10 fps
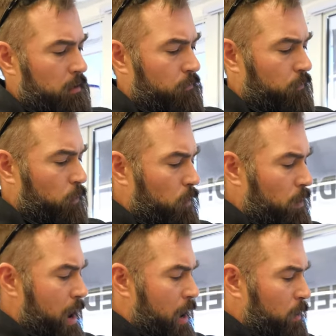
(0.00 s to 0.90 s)

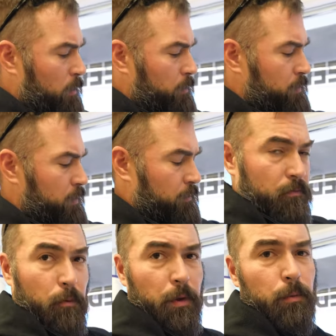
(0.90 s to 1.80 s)
four hours and
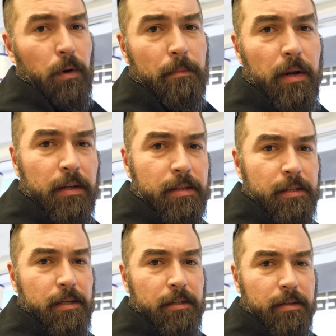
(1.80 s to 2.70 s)
41 minutes
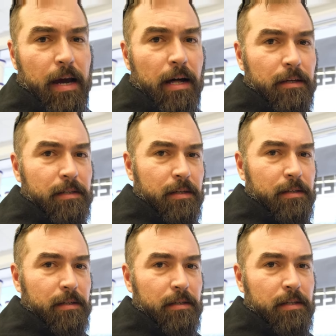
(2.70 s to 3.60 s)
in Dallas, and
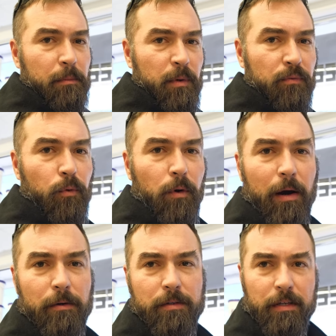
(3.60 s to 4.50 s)
it's going to take me four
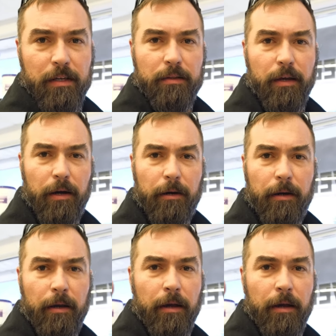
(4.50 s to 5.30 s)
hours to get there.